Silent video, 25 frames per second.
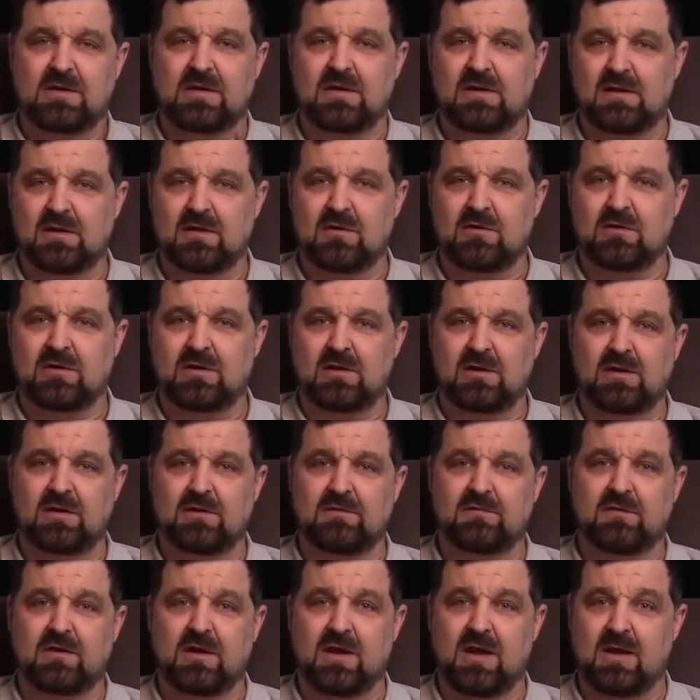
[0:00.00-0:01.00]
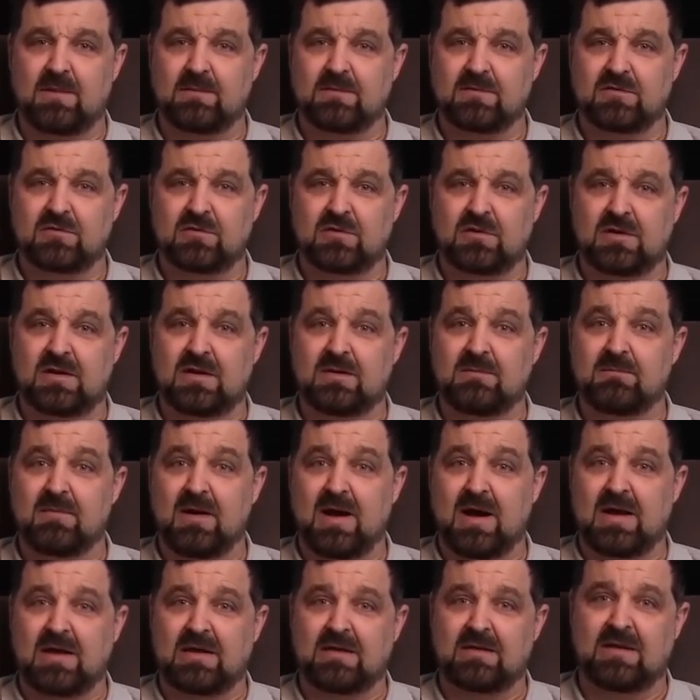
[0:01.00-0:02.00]
and click on the link for Amazon and
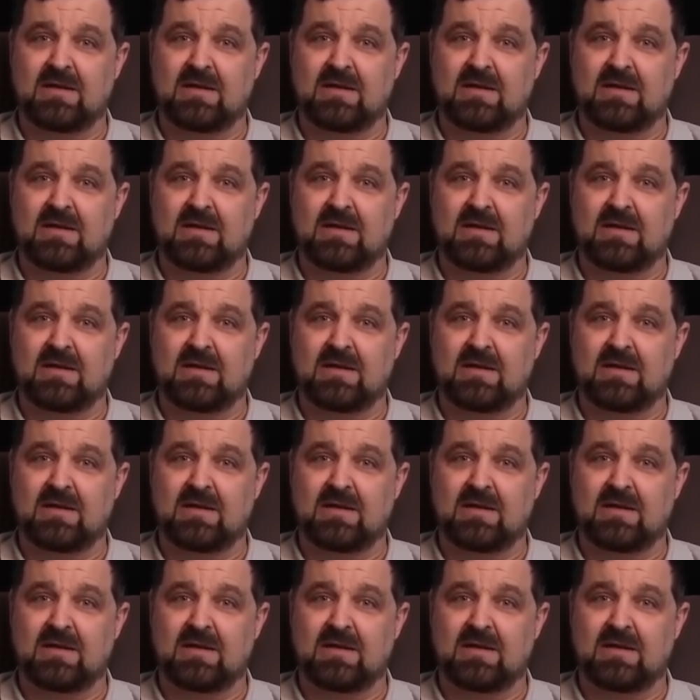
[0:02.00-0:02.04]
buy